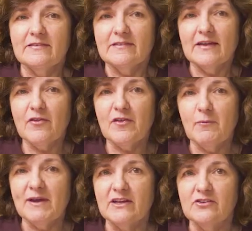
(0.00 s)
The other thing
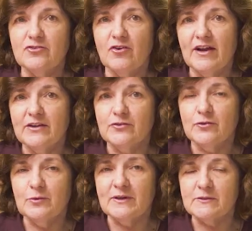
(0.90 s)
we can try and
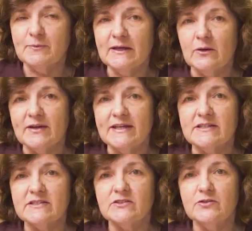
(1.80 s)
do as well
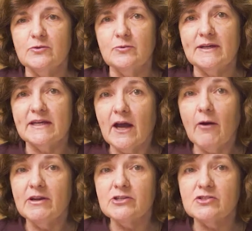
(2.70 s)
is to
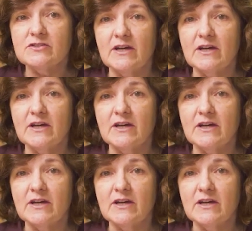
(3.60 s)
encourage